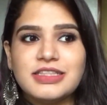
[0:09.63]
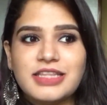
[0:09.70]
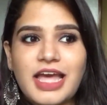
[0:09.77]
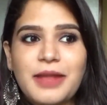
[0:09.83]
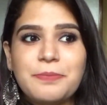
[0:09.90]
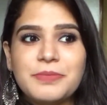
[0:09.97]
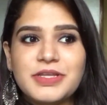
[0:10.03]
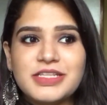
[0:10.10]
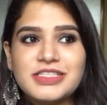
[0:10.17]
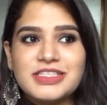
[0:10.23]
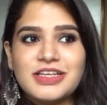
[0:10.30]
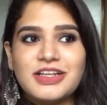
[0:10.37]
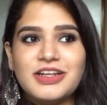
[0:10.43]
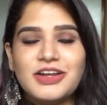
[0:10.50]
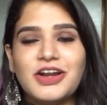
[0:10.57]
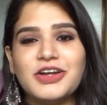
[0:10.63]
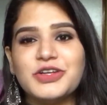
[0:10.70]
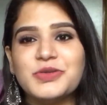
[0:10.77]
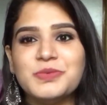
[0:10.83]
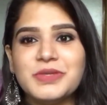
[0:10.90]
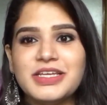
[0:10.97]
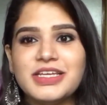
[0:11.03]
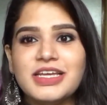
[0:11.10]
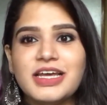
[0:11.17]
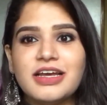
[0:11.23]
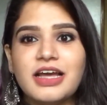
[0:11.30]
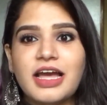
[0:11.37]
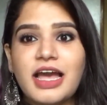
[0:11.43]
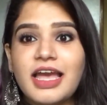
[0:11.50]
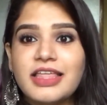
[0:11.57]
That means a lot to me.
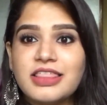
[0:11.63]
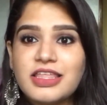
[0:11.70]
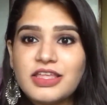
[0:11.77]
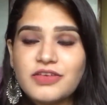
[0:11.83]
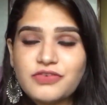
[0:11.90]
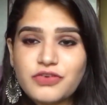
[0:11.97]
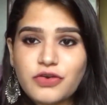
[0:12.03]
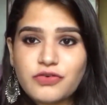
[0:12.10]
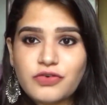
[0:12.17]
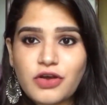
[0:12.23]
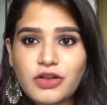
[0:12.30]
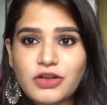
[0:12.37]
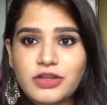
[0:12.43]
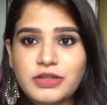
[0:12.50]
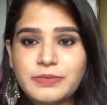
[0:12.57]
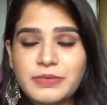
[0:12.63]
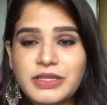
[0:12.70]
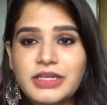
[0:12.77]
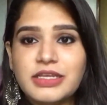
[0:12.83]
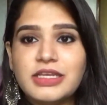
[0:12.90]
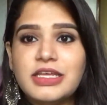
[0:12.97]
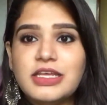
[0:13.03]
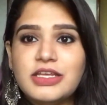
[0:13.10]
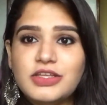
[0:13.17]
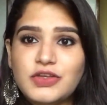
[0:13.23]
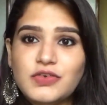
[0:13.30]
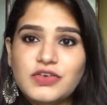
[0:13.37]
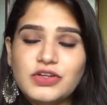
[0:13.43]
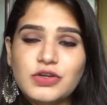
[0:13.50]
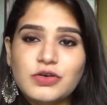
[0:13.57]
I think if you're following me,
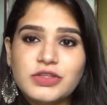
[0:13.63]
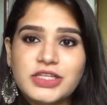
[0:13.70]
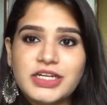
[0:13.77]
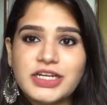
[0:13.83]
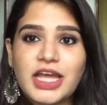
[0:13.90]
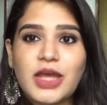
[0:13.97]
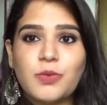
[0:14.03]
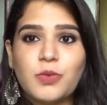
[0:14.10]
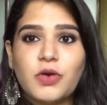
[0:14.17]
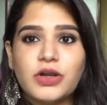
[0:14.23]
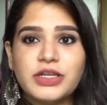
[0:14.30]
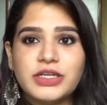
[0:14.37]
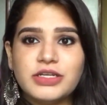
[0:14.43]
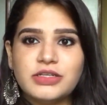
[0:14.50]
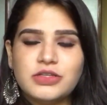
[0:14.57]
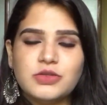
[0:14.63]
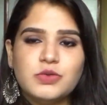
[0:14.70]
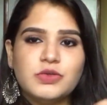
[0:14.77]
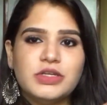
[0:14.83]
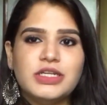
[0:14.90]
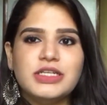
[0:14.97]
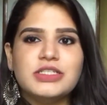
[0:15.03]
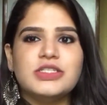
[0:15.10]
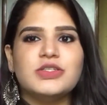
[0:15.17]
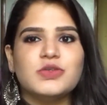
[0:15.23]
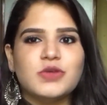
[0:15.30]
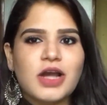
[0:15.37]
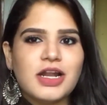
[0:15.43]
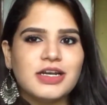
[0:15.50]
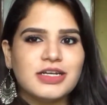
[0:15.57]
you would know that I wanted to reach
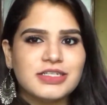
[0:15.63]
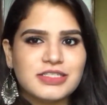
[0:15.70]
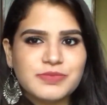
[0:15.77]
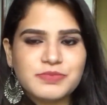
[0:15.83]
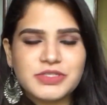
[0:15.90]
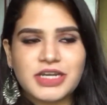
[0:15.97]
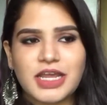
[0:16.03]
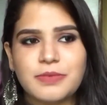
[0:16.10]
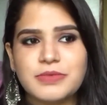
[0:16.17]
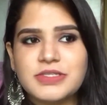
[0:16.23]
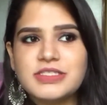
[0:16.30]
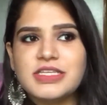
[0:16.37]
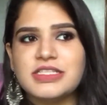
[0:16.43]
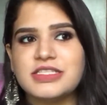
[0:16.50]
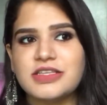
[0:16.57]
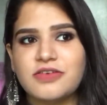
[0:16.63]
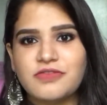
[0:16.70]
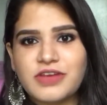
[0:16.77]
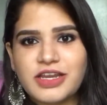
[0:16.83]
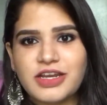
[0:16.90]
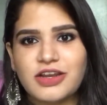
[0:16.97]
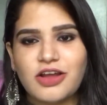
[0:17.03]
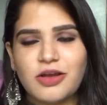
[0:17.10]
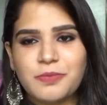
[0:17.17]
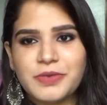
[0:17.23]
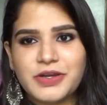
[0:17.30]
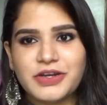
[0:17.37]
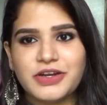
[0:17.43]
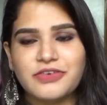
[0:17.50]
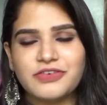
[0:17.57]
200 subscribers since a very long
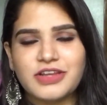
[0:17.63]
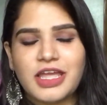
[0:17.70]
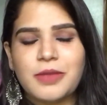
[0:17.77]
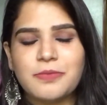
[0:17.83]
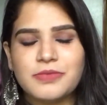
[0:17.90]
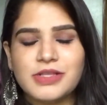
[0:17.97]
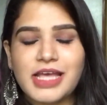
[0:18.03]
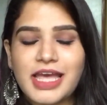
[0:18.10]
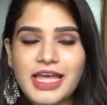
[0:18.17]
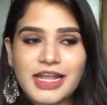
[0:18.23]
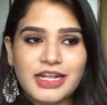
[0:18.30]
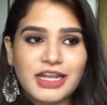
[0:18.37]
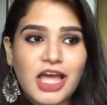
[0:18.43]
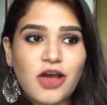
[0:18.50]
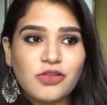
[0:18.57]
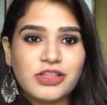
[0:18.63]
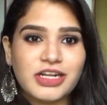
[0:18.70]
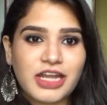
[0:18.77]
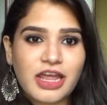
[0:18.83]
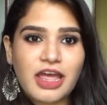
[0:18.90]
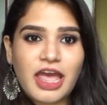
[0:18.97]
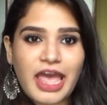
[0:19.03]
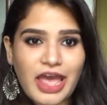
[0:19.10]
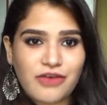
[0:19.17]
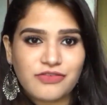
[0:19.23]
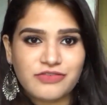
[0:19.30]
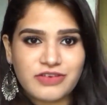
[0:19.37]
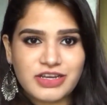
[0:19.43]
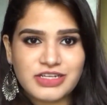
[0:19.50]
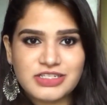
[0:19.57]
period of time, and now that I have
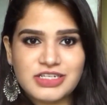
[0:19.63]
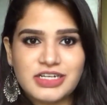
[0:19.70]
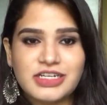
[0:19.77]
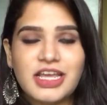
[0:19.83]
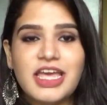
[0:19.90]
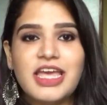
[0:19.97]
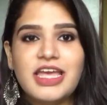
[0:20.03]
reached it,